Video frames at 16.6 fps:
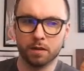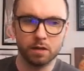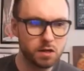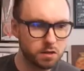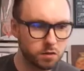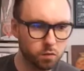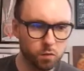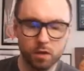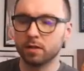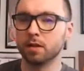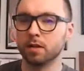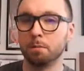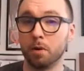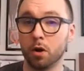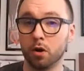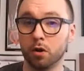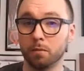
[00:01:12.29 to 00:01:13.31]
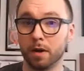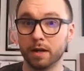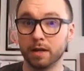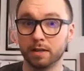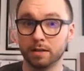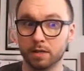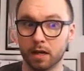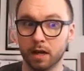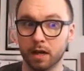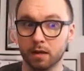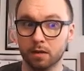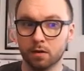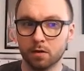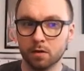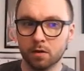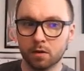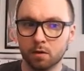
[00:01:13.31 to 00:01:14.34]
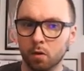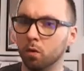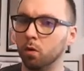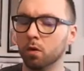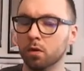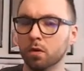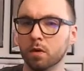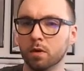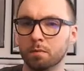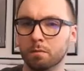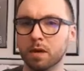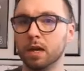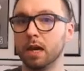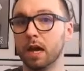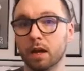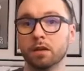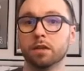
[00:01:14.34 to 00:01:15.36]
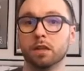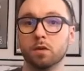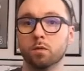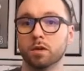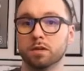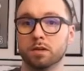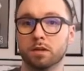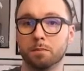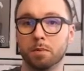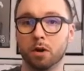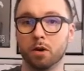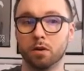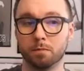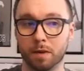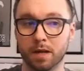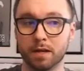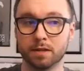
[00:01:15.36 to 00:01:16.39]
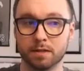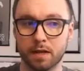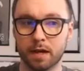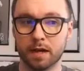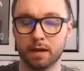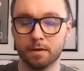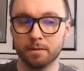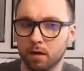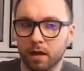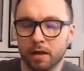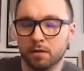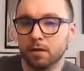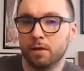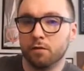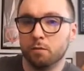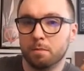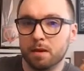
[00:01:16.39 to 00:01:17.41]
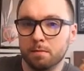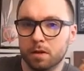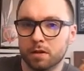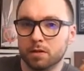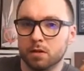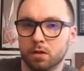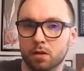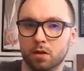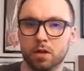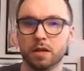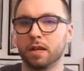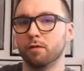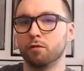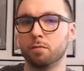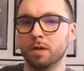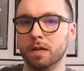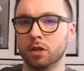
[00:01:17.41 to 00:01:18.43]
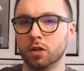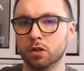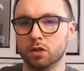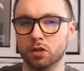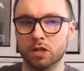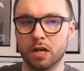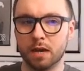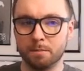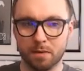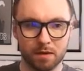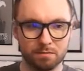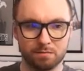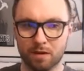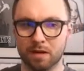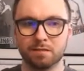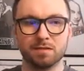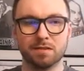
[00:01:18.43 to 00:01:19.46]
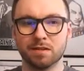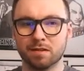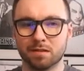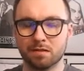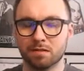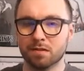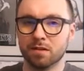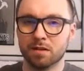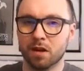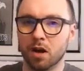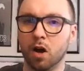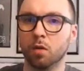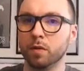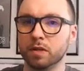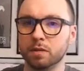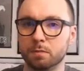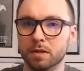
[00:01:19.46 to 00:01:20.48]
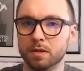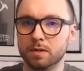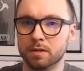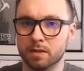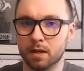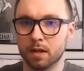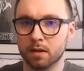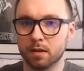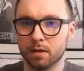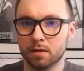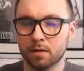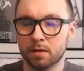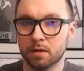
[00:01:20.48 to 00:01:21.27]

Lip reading: It just wasn't a part of my design. Or being healthy wasn't a part of my design. I'd never be muscular, I'd never be in good shape, I'd just always be sick.